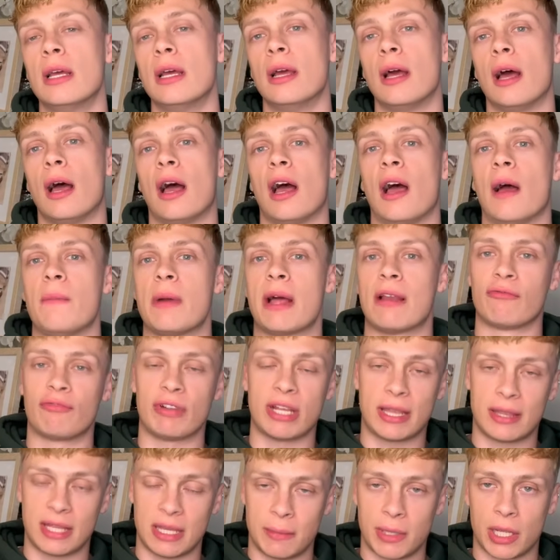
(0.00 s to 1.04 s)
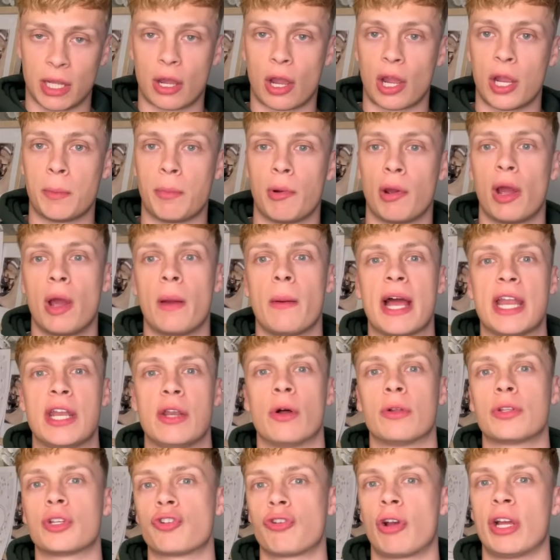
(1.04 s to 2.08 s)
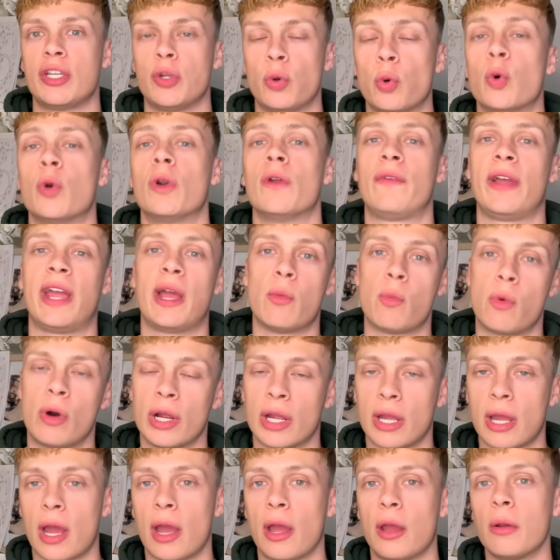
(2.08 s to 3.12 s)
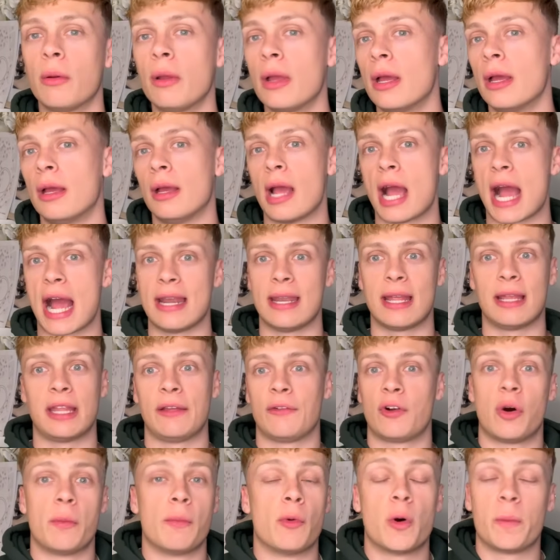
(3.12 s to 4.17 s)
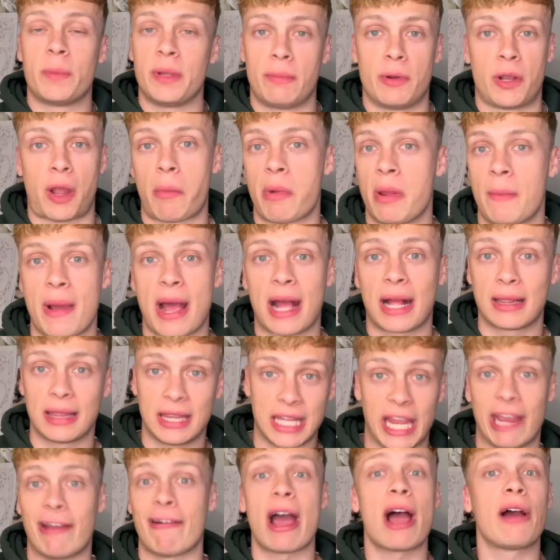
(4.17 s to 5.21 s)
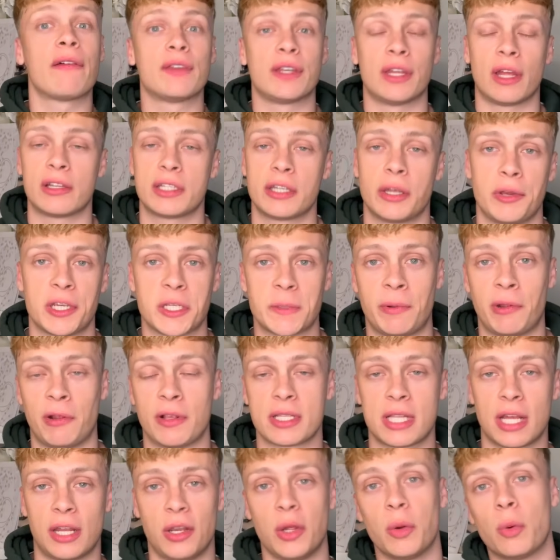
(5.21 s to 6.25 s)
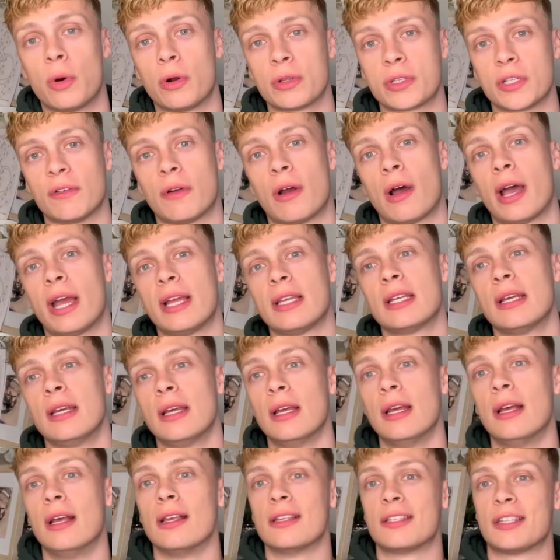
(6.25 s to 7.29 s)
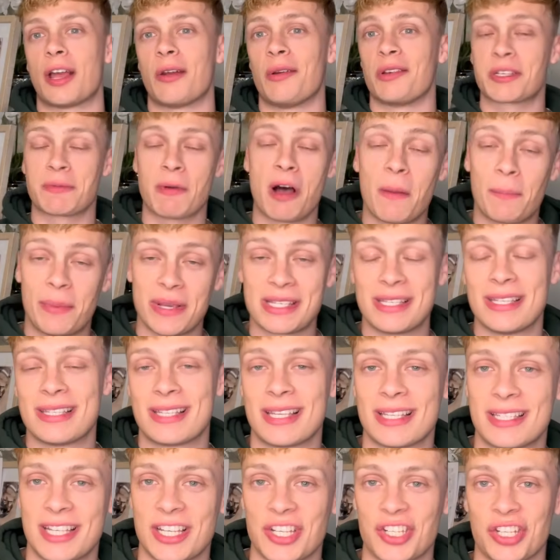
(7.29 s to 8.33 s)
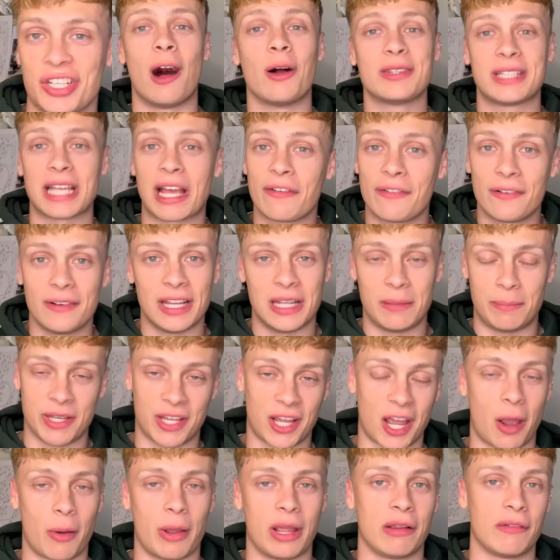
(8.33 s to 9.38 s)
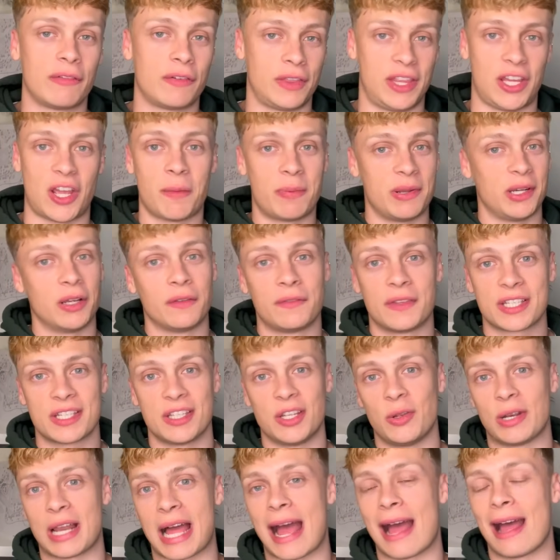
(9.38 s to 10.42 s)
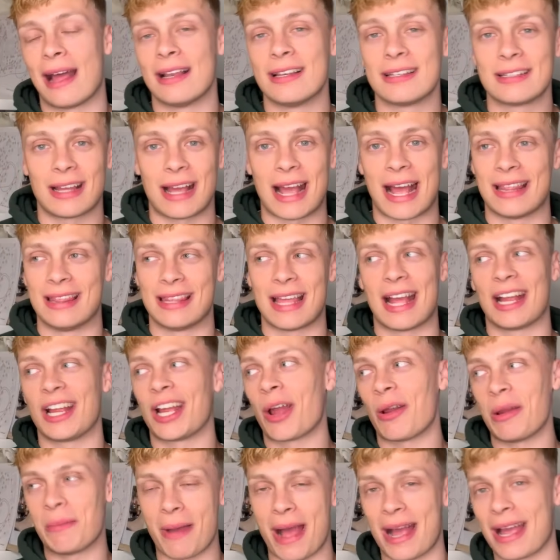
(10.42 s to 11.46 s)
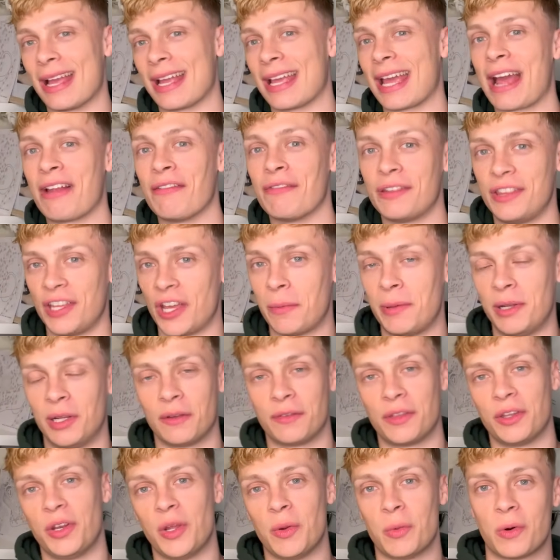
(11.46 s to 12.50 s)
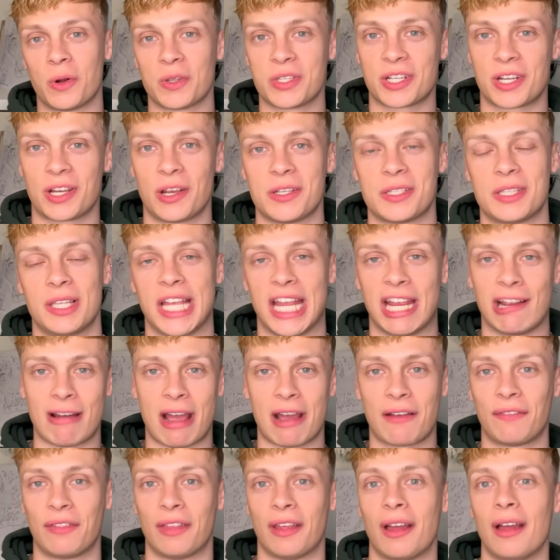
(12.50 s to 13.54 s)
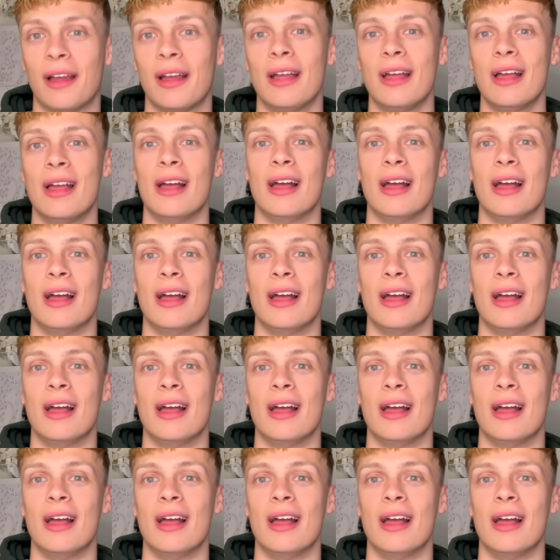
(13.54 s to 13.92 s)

And retheming Cobra, and not to try to do all of it in one go. And then they've got more people coming back the year after to experience their new water ride. So smart business decision. I'll definitely be going for the opening of this new land and then going back again for the opening of the new water coaster the year after.